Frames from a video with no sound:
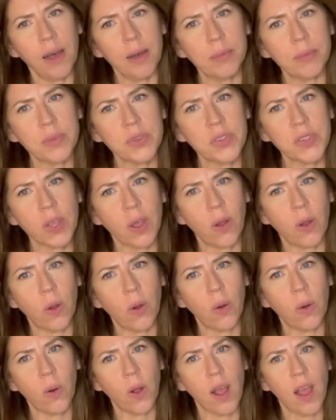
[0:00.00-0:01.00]

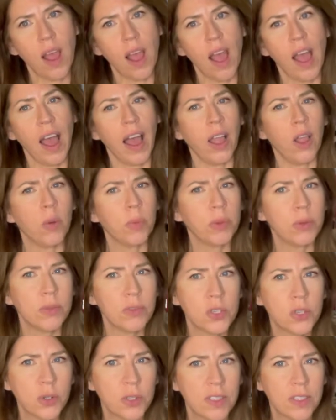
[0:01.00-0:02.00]
So I hope you
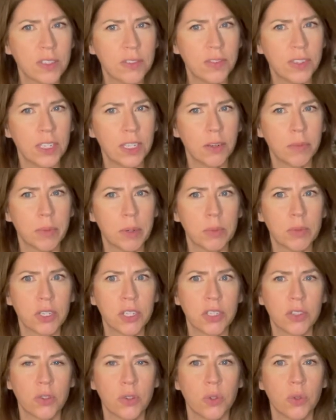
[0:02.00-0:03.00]
enjoyed this video. Remember
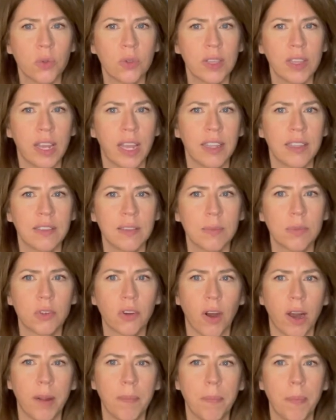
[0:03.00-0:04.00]
to like,
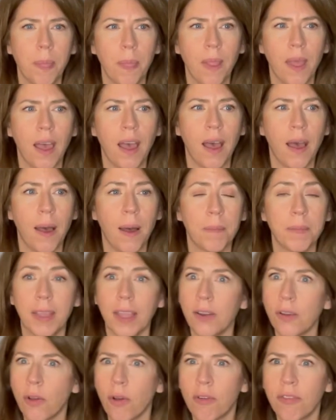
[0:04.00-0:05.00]
subscribe,
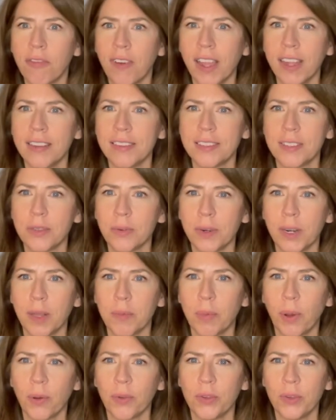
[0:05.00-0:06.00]
get notified as to when I
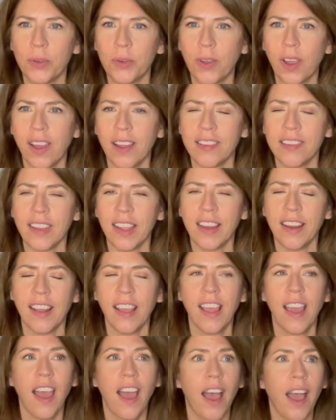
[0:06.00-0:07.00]
post new content.
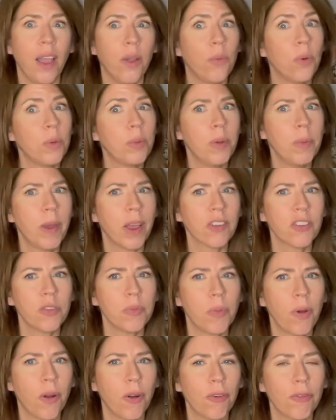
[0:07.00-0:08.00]
I will be back
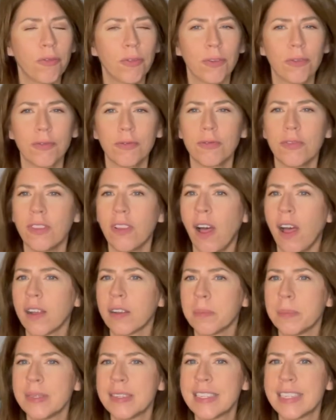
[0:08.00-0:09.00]
tomorrow for
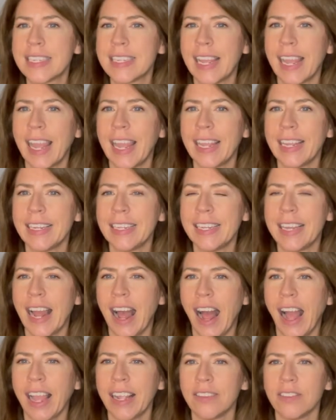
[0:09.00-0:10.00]
Vlogmas Day
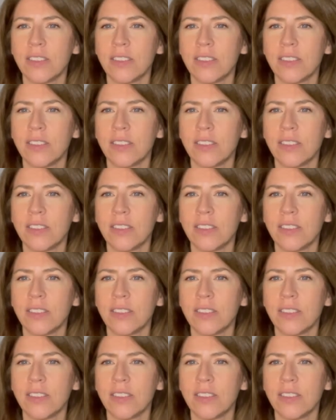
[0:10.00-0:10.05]
9.